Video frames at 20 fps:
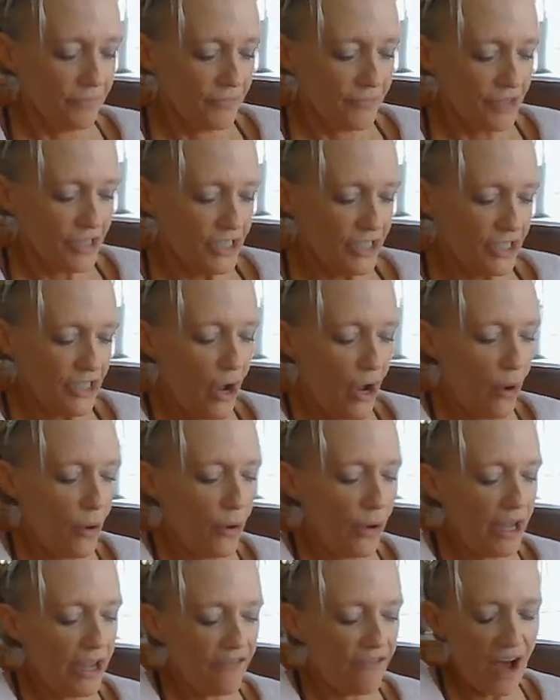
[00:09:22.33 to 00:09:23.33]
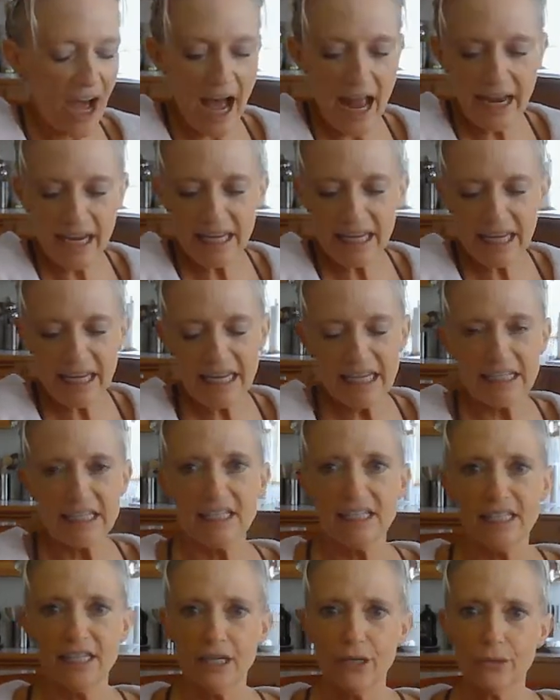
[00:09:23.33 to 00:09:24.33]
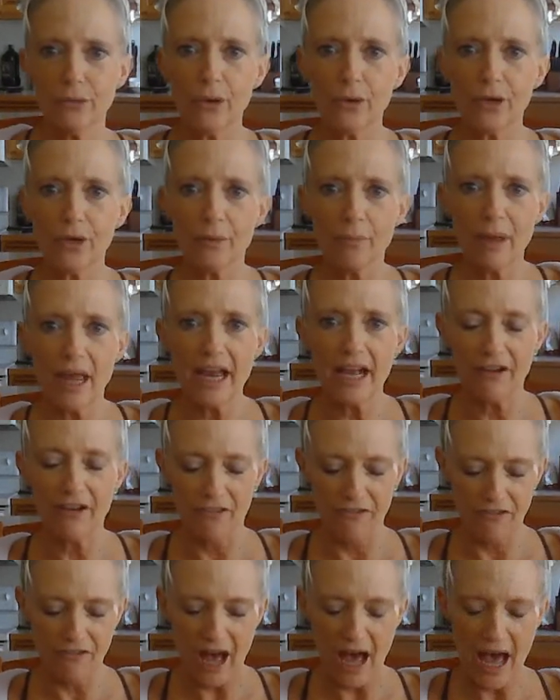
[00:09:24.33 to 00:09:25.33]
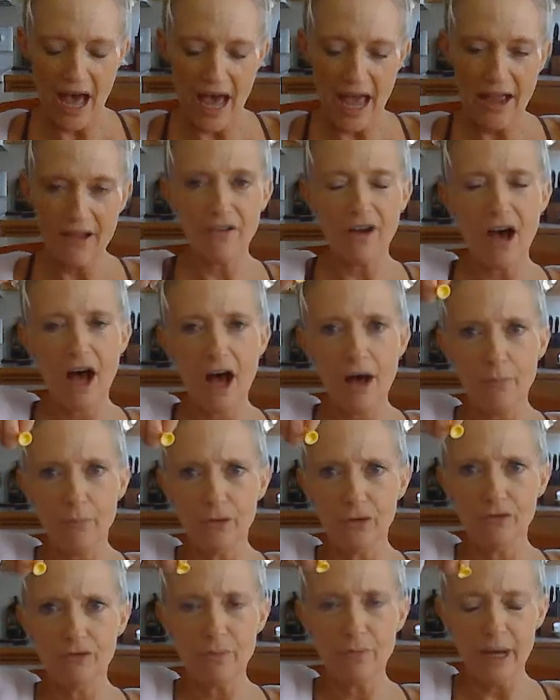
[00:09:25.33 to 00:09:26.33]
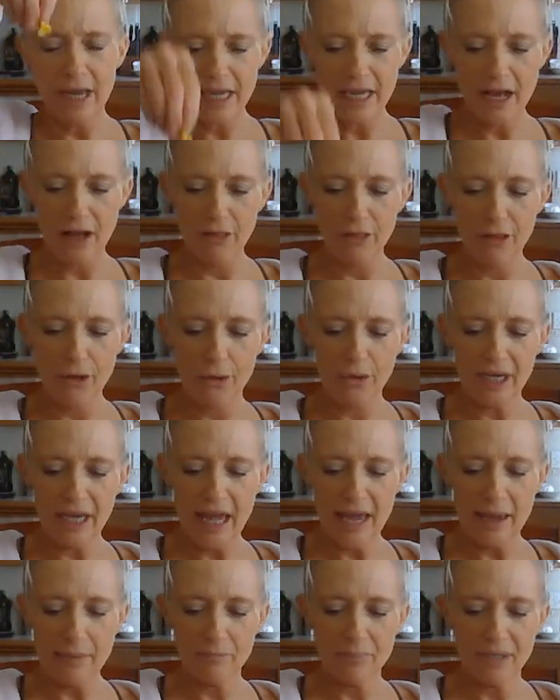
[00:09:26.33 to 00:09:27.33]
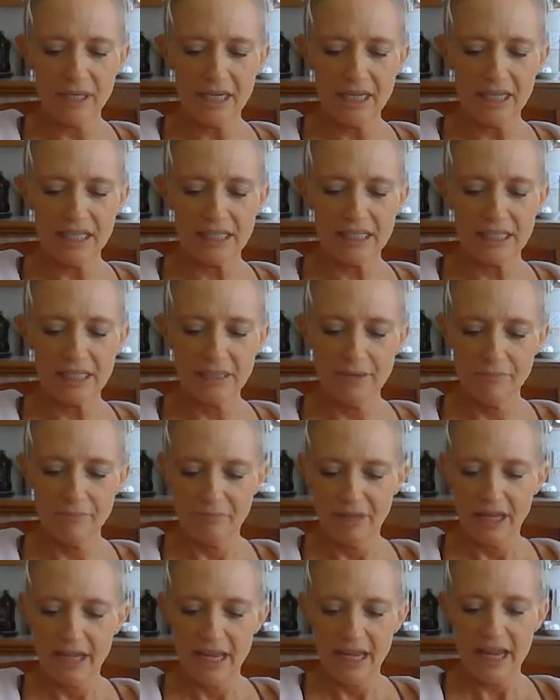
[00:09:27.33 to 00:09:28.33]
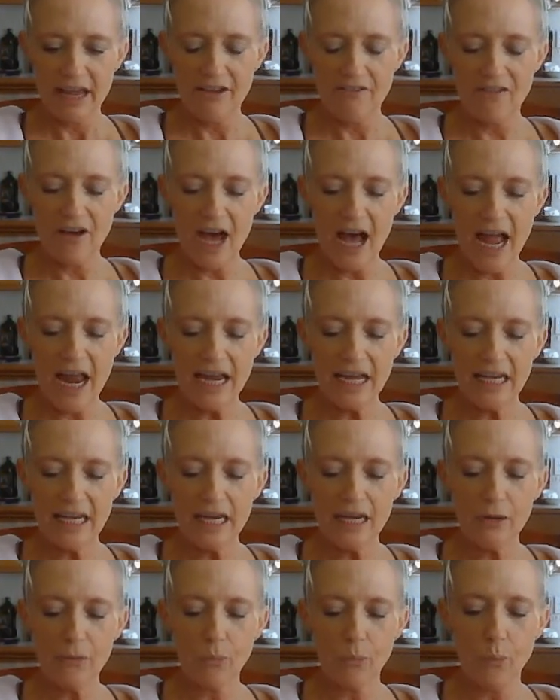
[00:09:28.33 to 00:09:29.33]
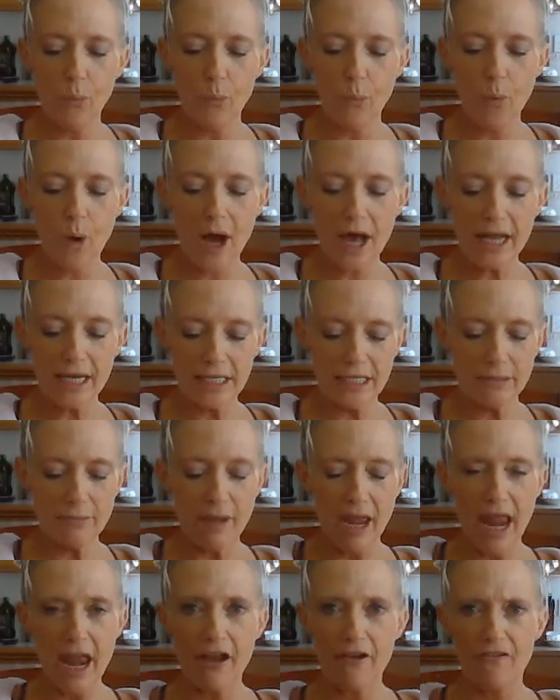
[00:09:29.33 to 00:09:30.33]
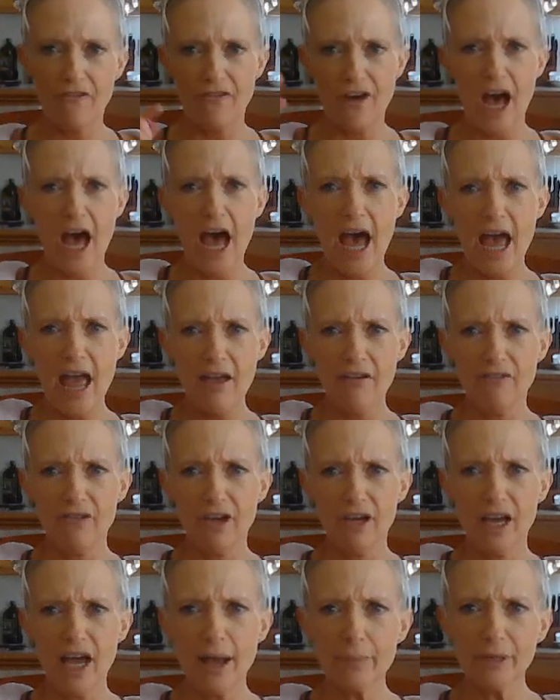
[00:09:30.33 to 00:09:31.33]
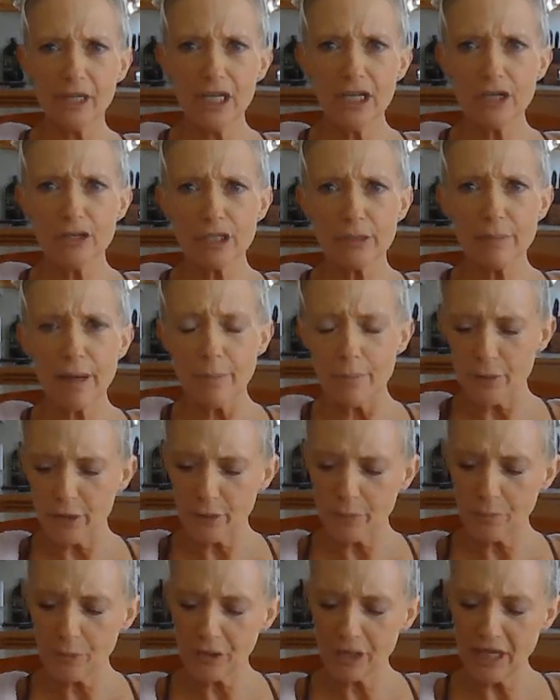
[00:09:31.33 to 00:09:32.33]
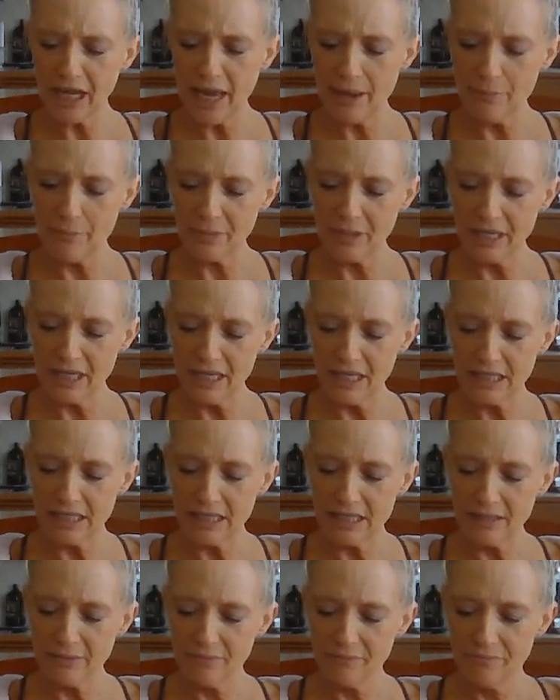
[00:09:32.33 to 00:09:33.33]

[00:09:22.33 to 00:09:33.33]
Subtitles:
So if I need 0 to make a 5, I'll move my yellow game piece. If I need 1 to make 5, I'm going to use my purple game piece.